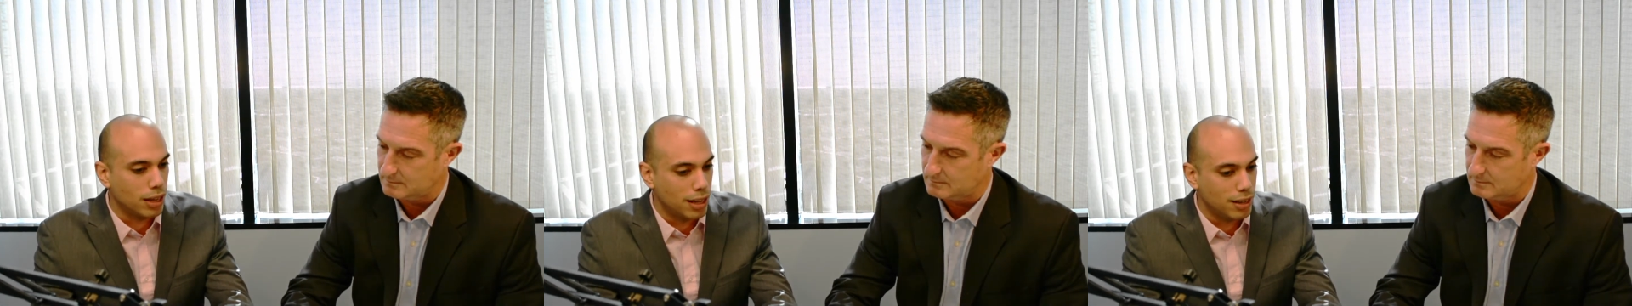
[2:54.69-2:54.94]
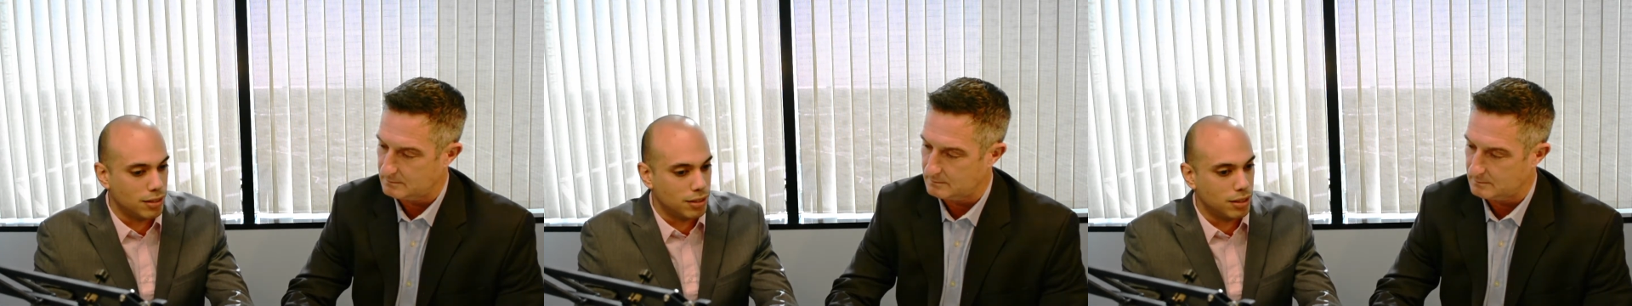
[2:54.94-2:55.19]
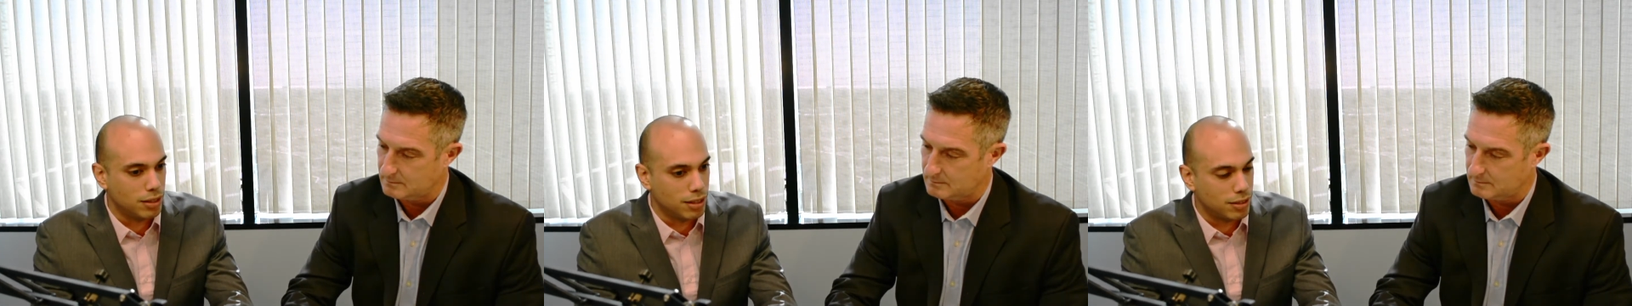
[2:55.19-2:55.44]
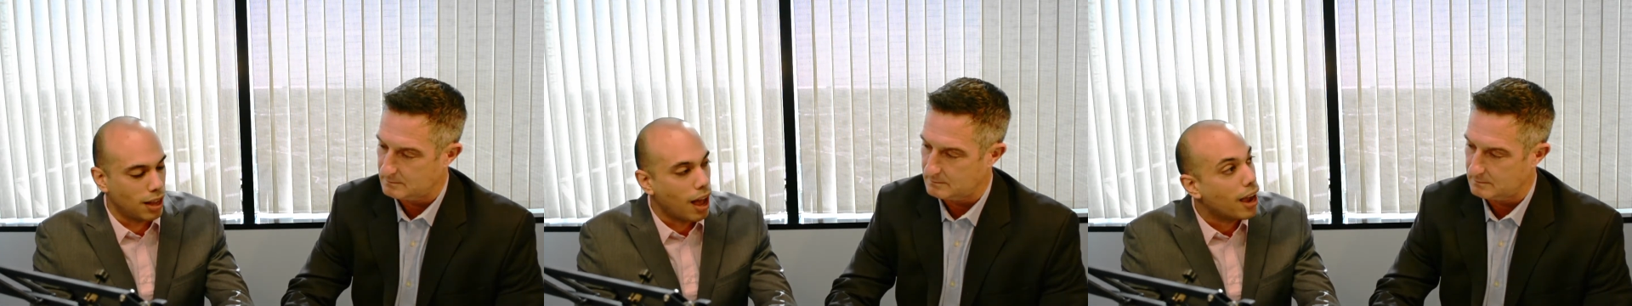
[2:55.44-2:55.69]
Speaker 1: is
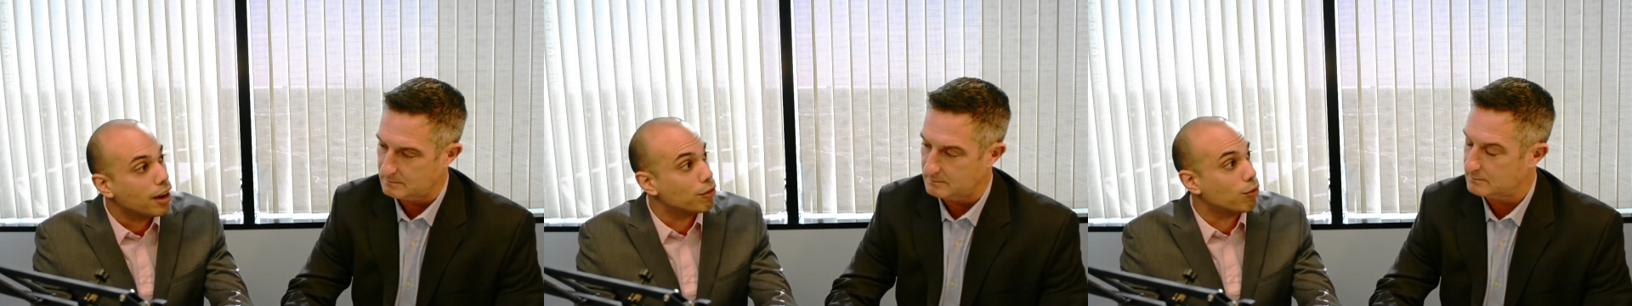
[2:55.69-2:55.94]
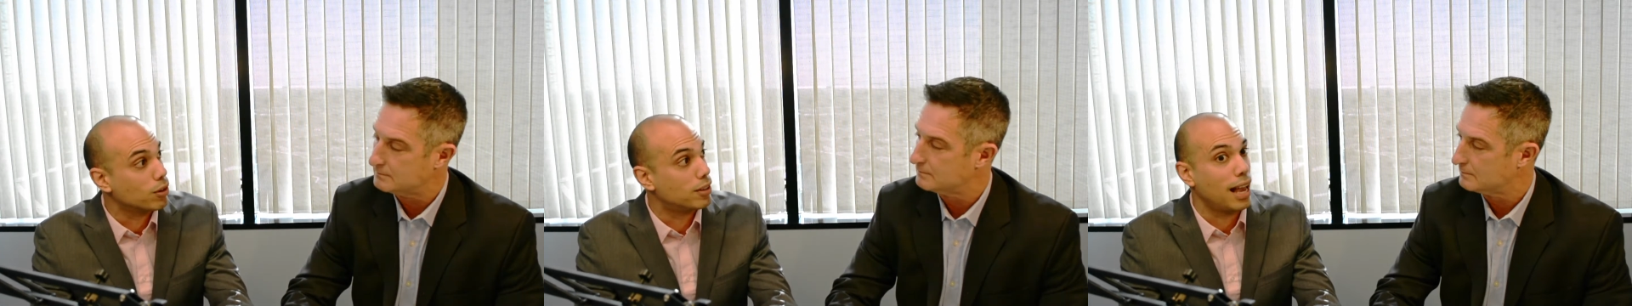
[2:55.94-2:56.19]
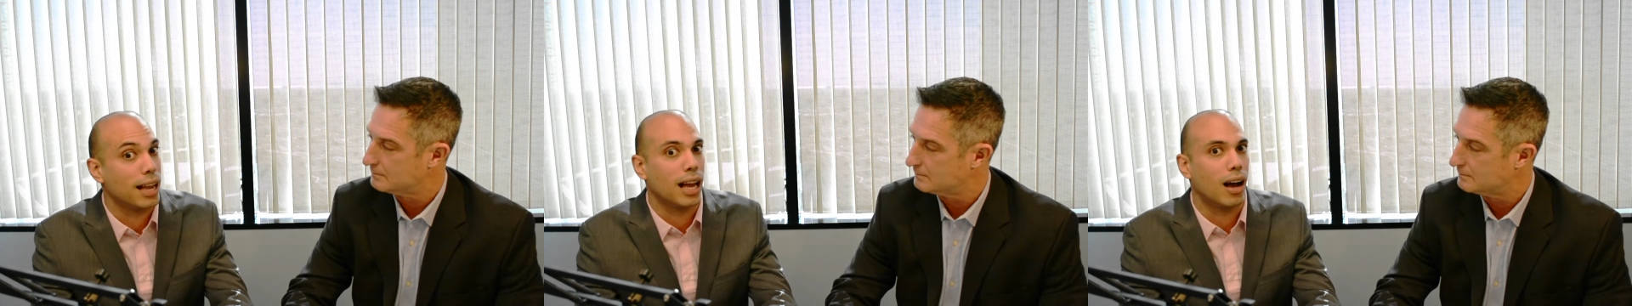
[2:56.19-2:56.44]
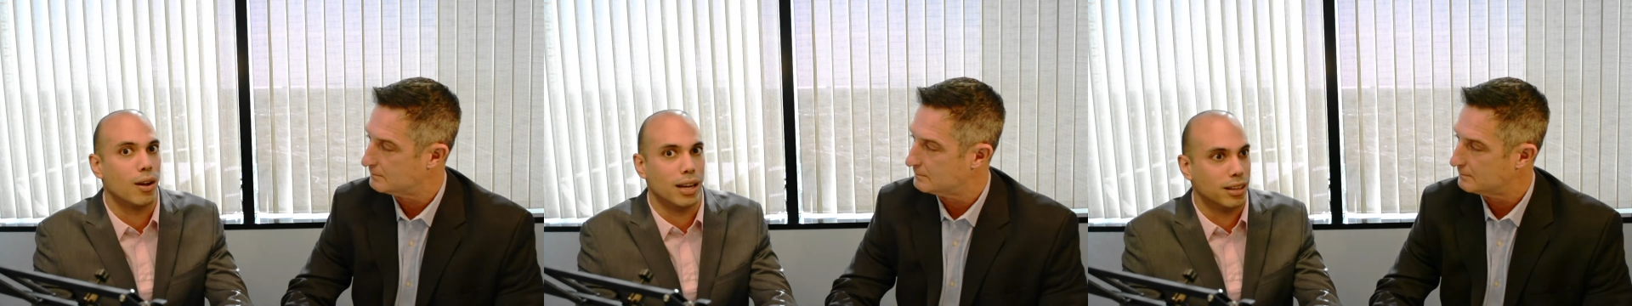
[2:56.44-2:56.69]
designed for
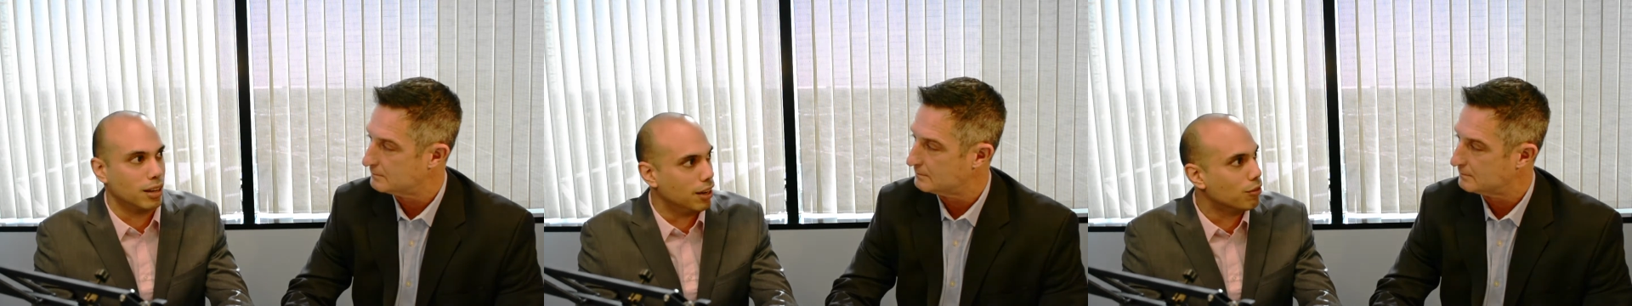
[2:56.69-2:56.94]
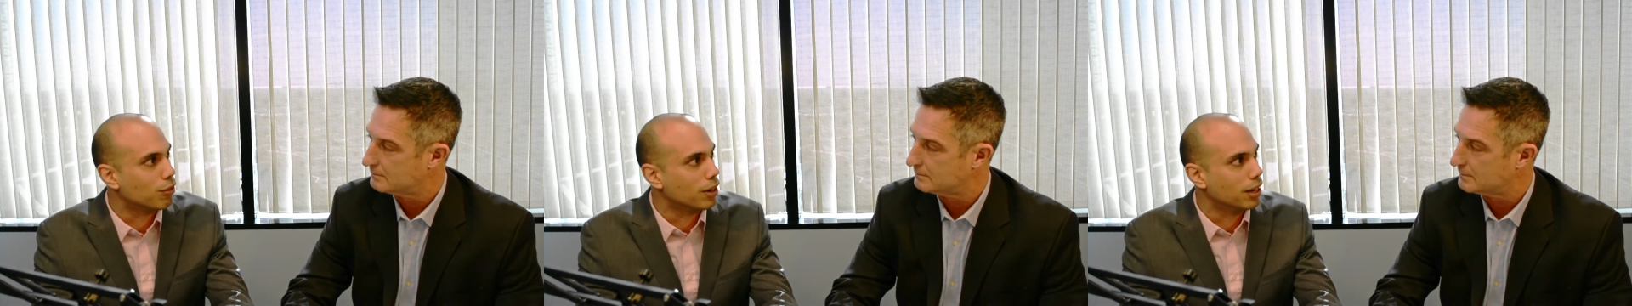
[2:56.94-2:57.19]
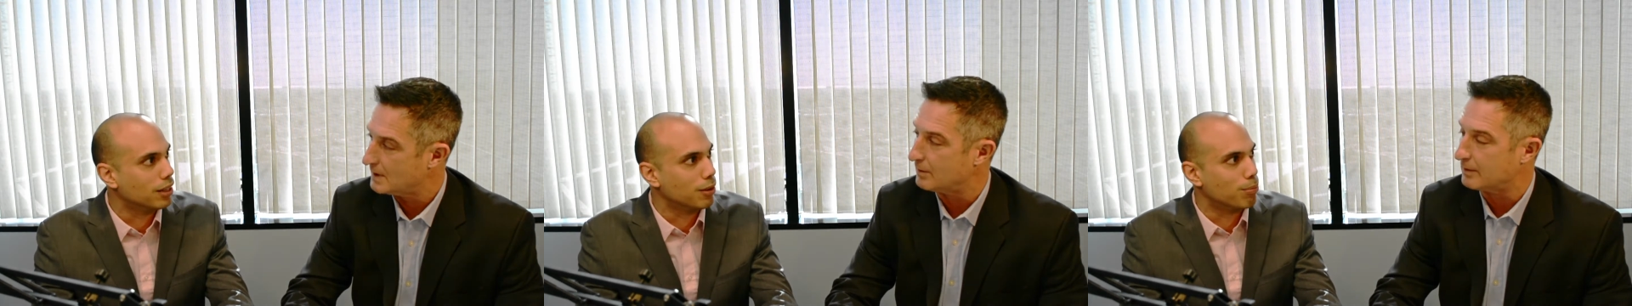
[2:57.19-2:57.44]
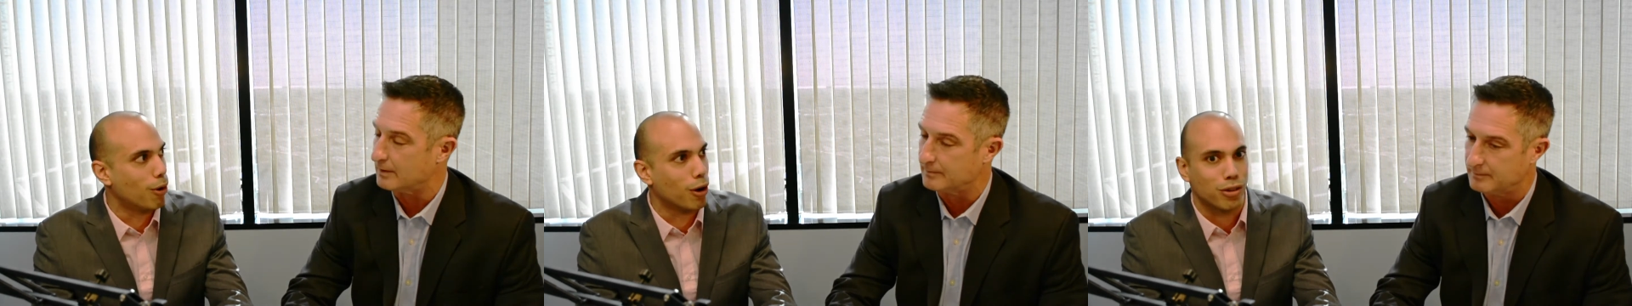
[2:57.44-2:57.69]
takeout and delivery. The
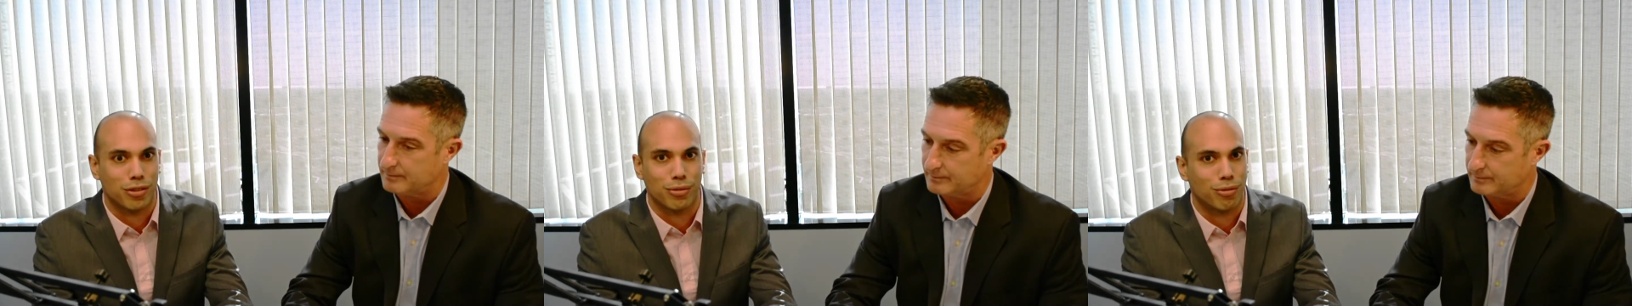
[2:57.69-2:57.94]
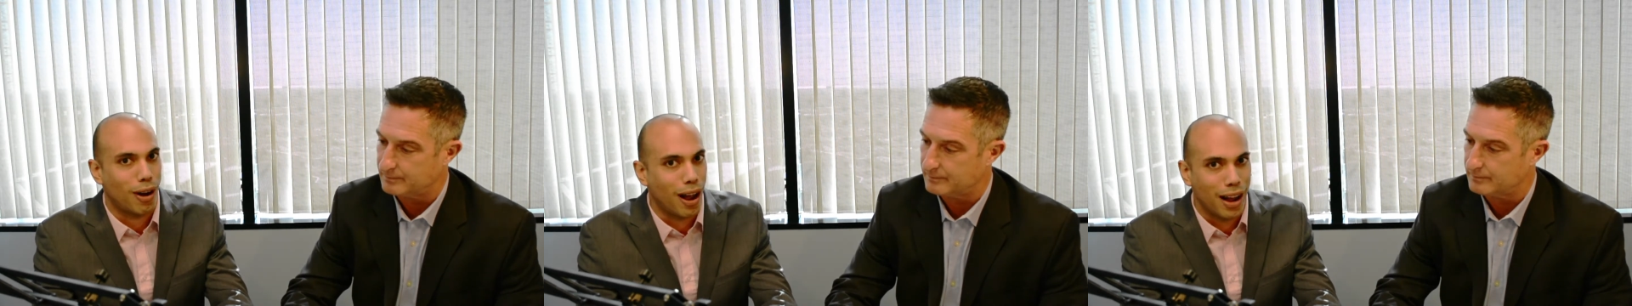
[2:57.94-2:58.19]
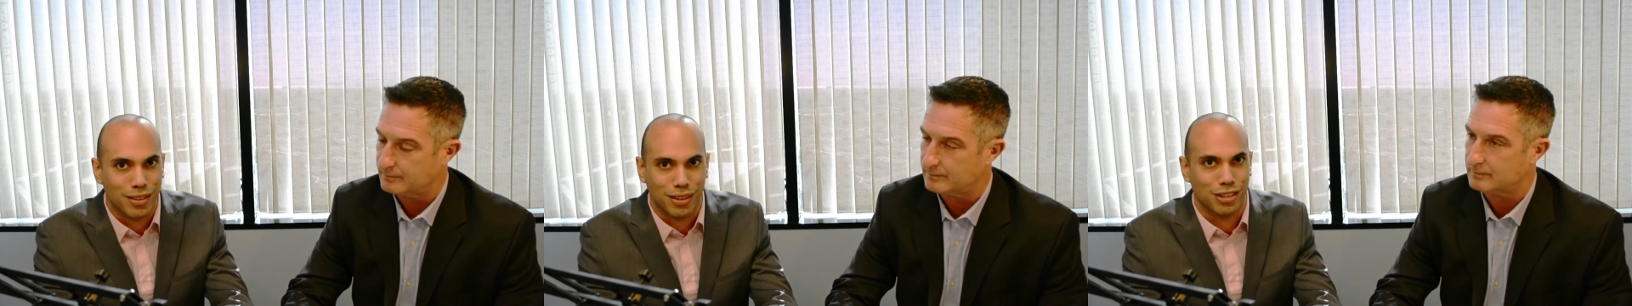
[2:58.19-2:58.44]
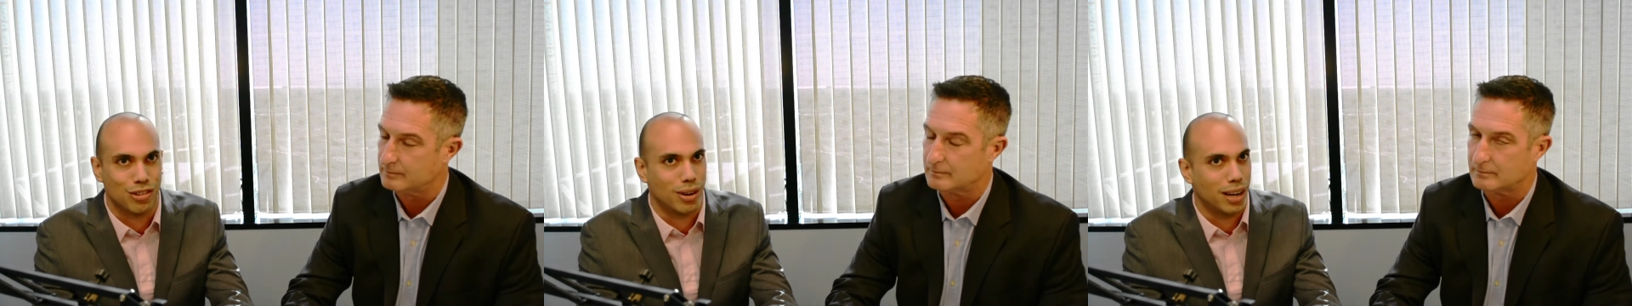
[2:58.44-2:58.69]
burgers and fries and
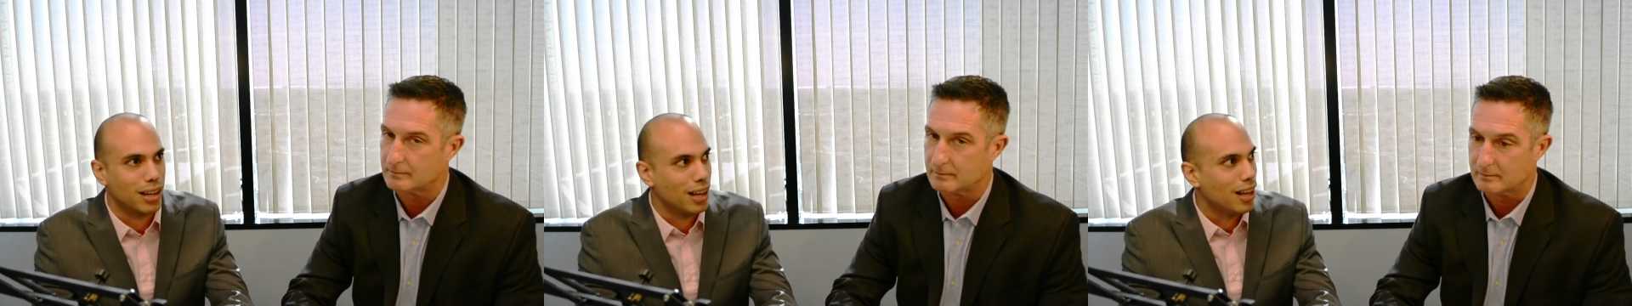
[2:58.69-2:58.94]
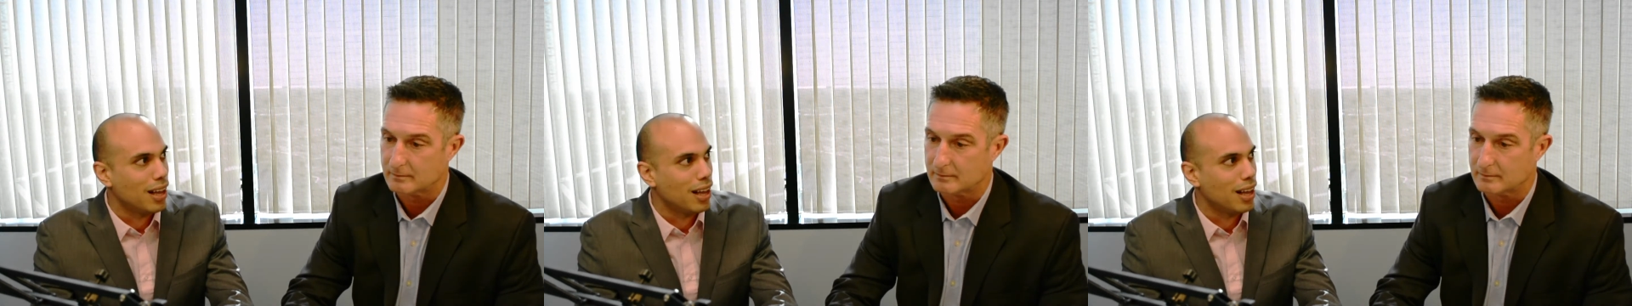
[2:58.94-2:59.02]
the drink.